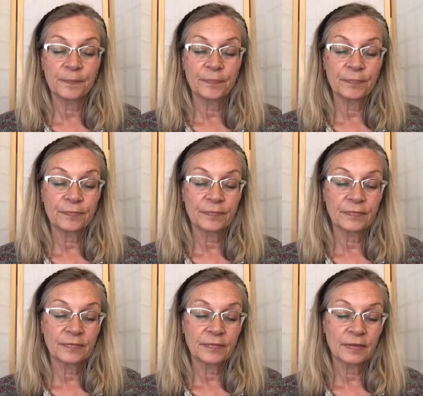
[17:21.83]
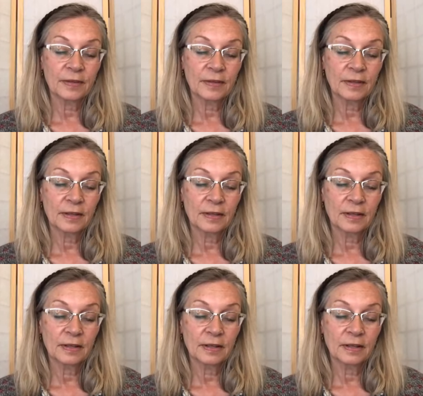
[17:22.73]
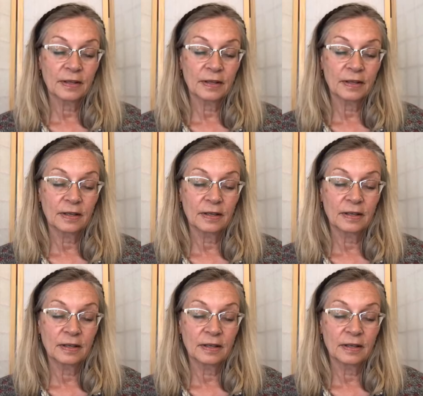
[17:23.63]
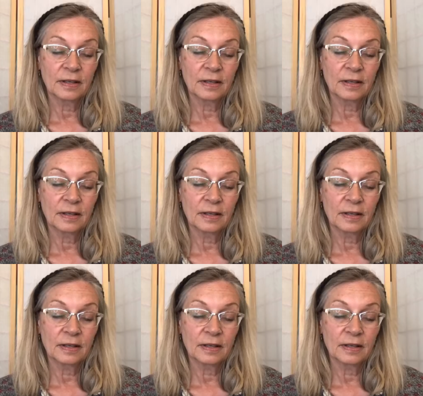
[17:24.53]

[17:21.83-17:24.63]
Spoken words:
Nobody speaks.